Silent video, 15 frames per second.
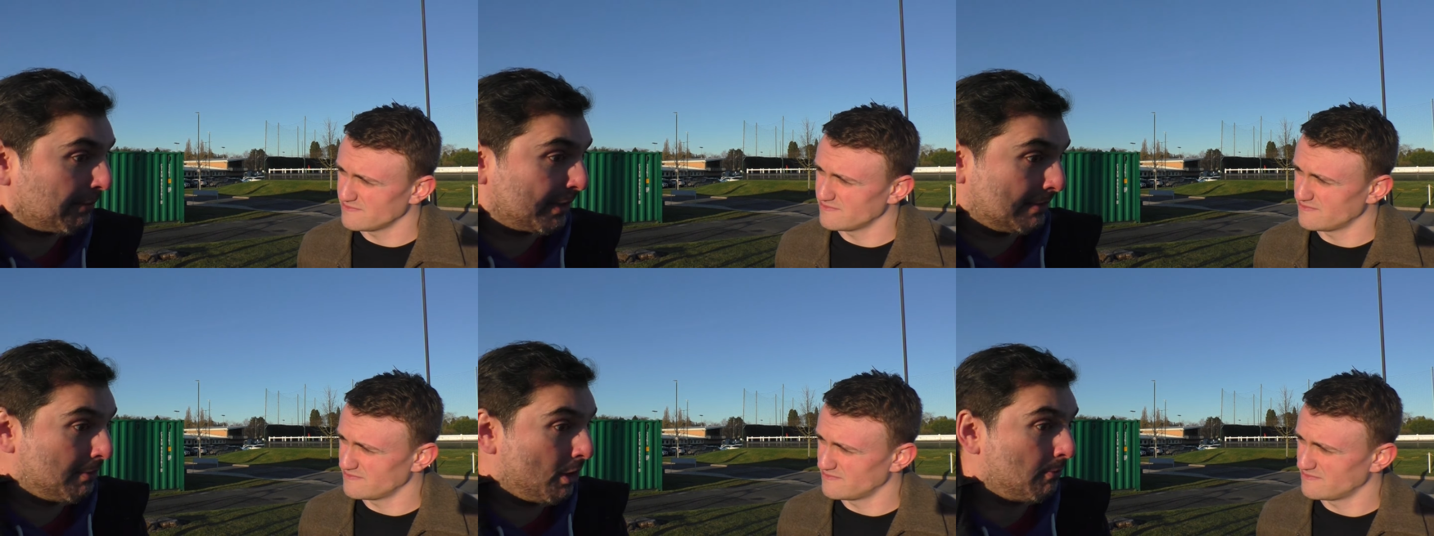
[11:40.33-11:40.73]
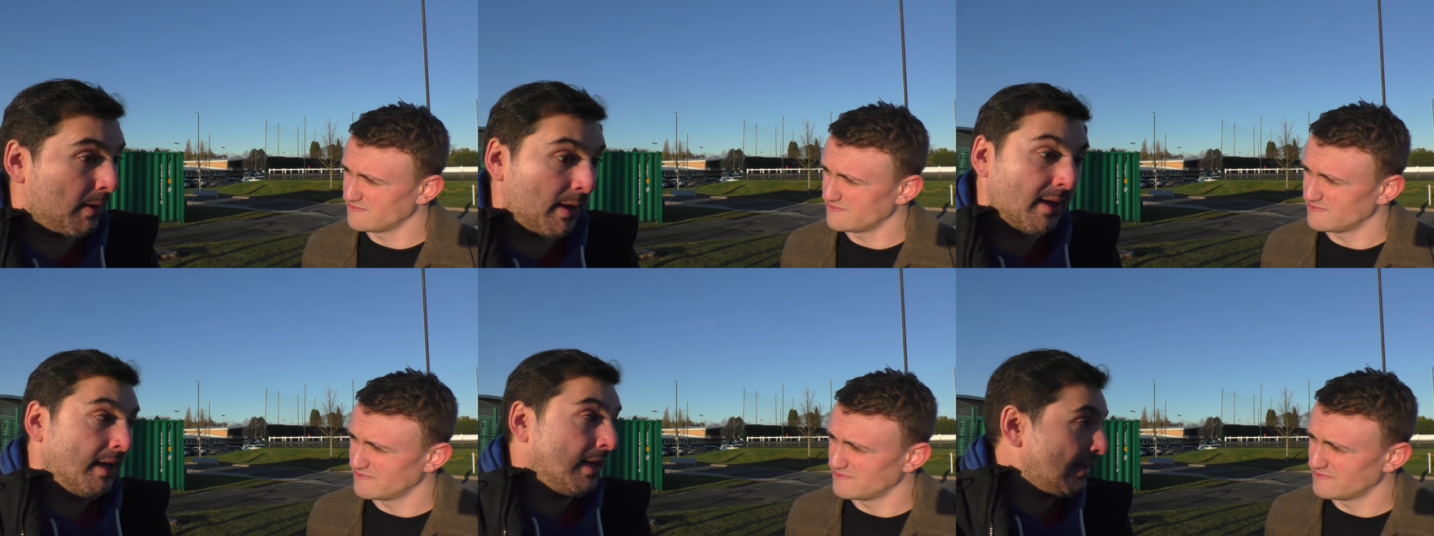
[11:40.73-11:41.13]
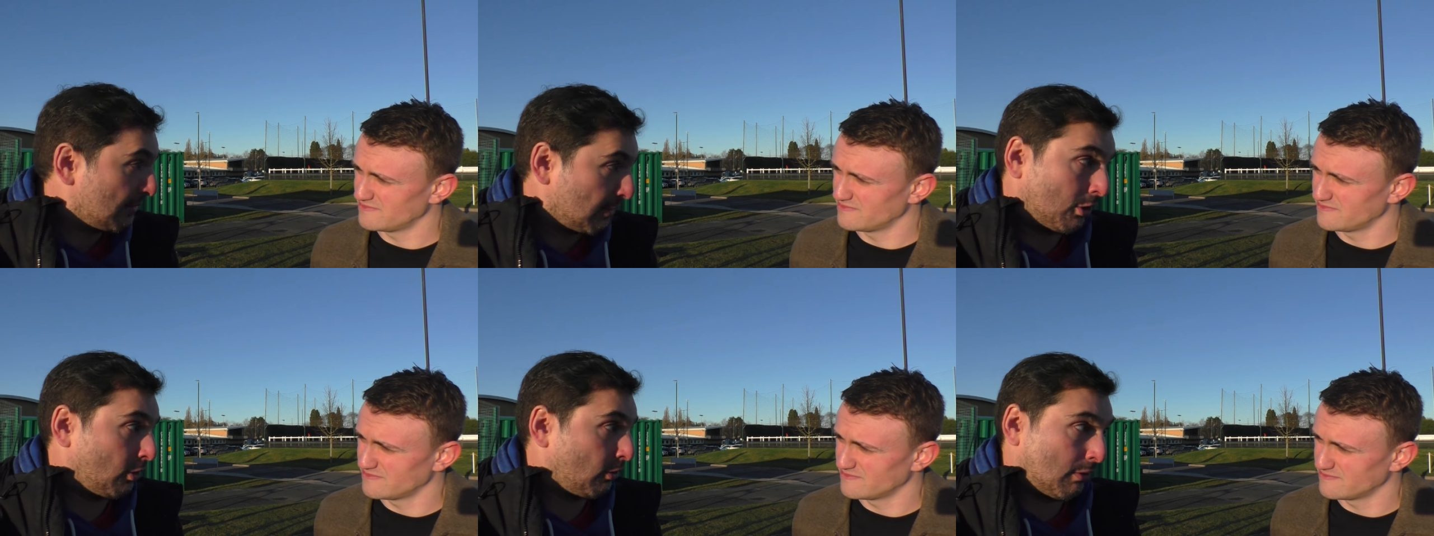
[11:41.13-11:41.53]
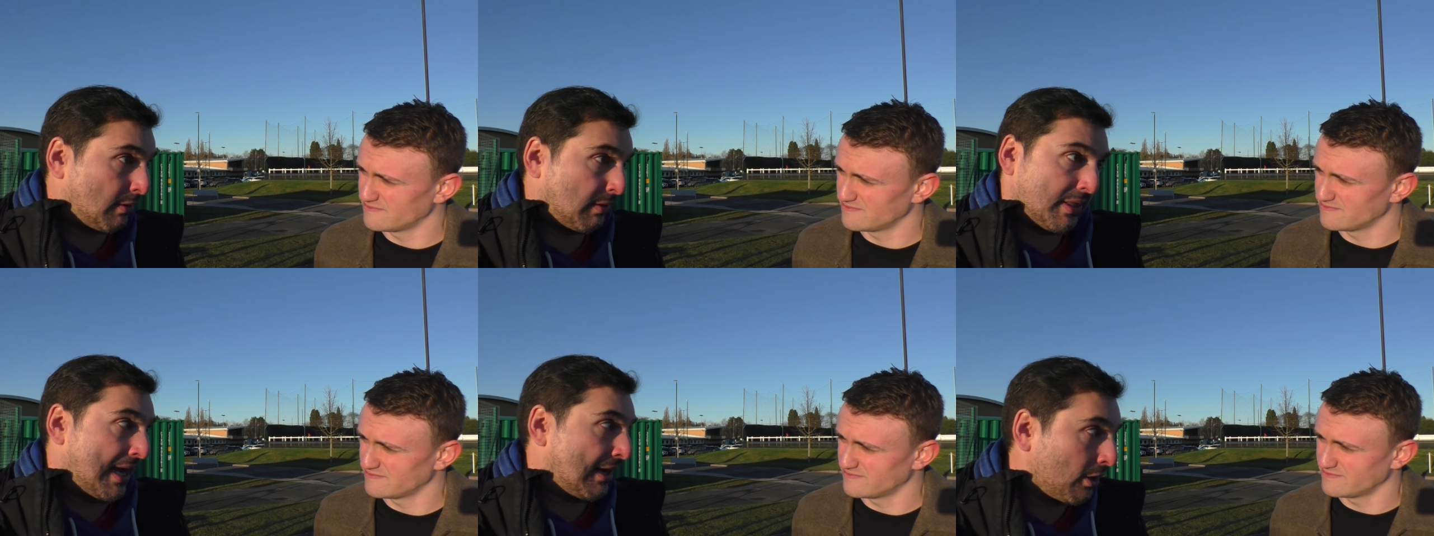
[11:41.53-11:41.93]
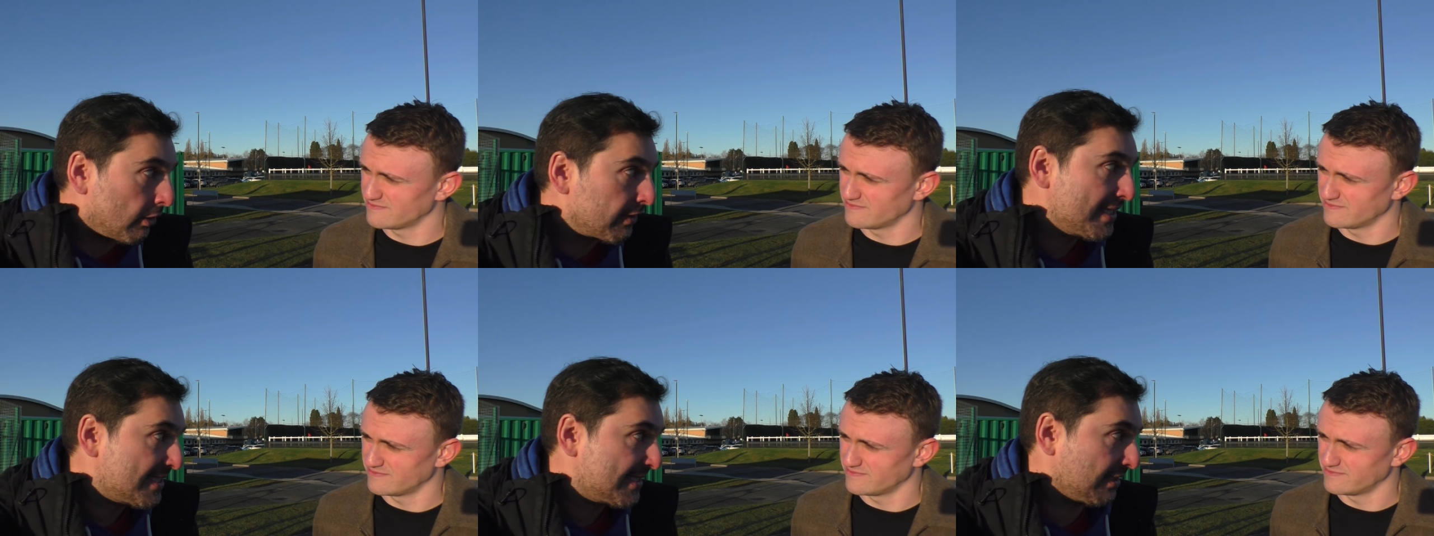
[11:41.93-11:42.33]
Speaker 1: But at the moment, thank
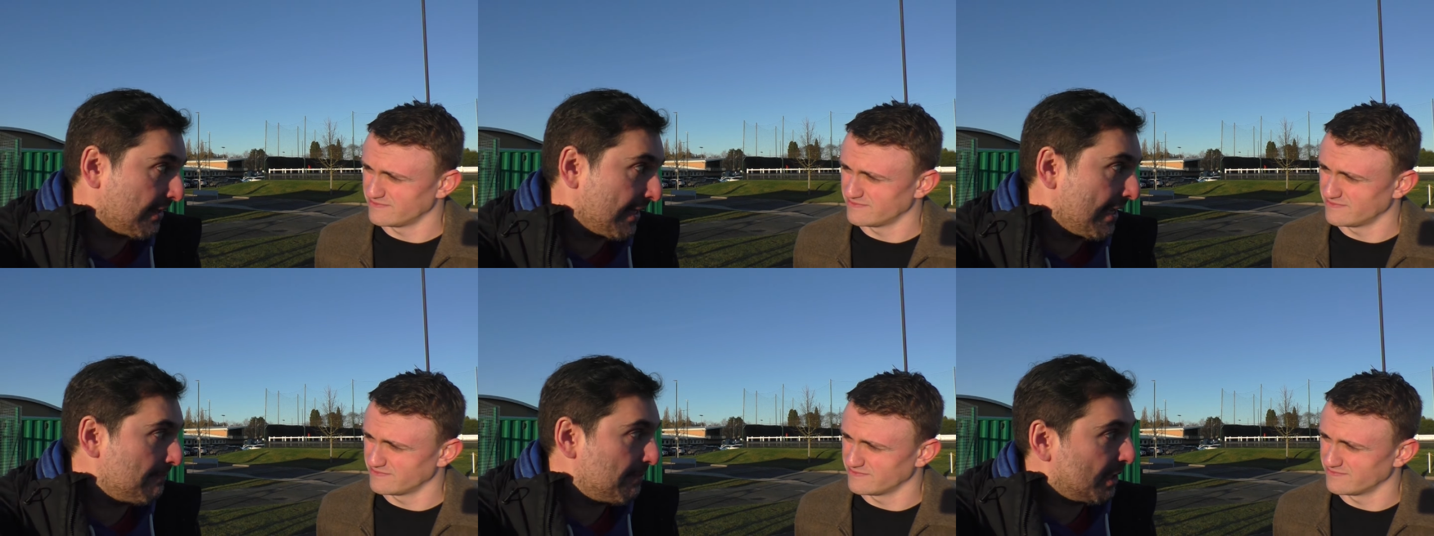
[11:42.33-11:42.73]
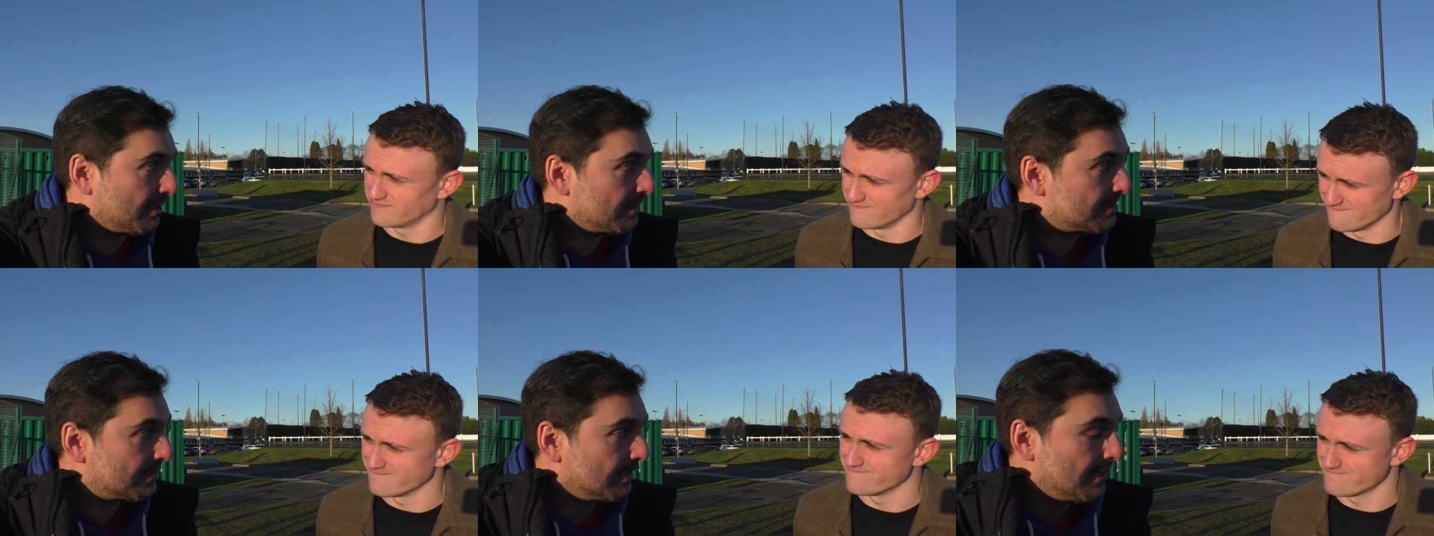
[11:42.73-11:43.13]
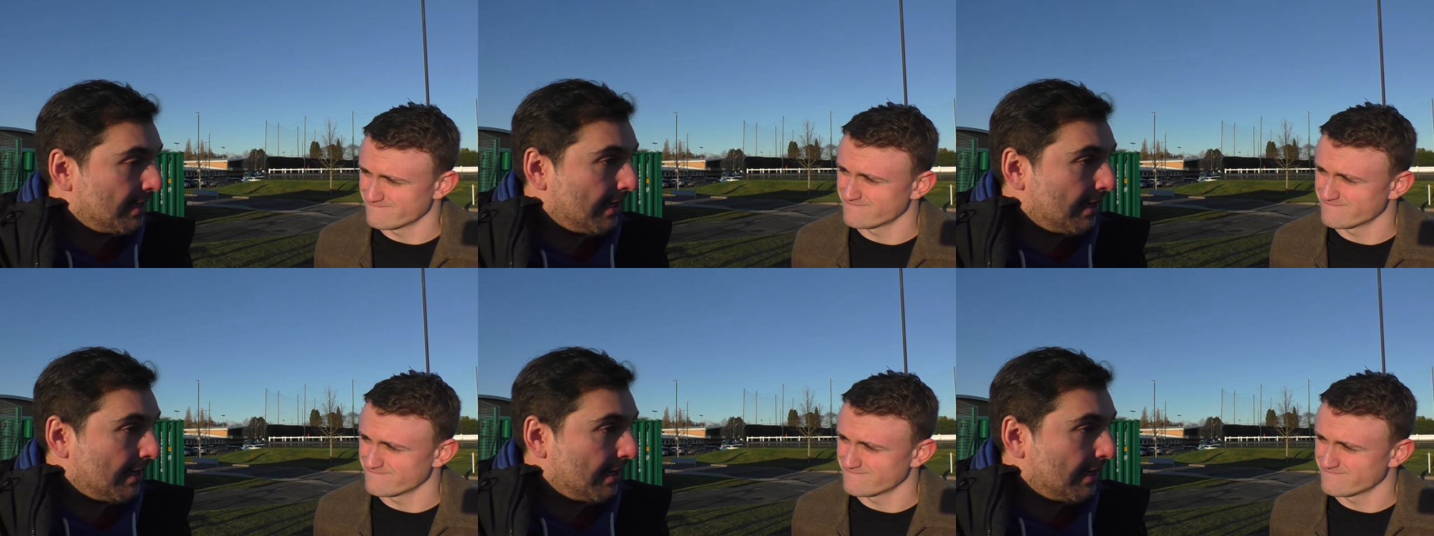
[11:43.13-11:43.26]
God he's still here because